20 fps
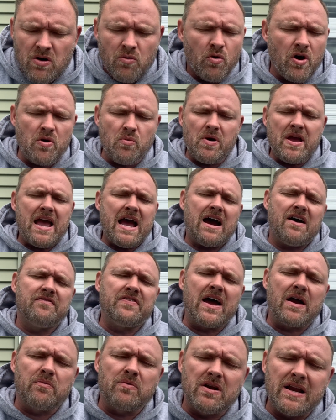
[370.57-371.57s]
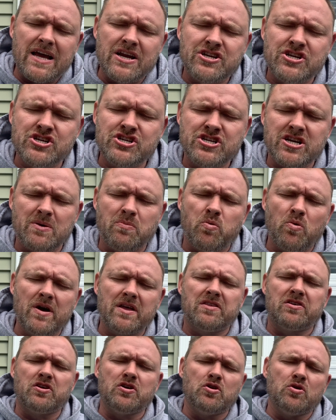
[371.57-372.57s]
When we have that relationship
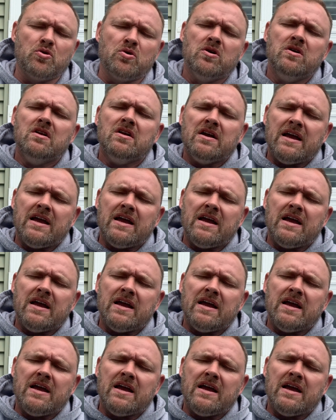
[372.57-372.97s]
with you,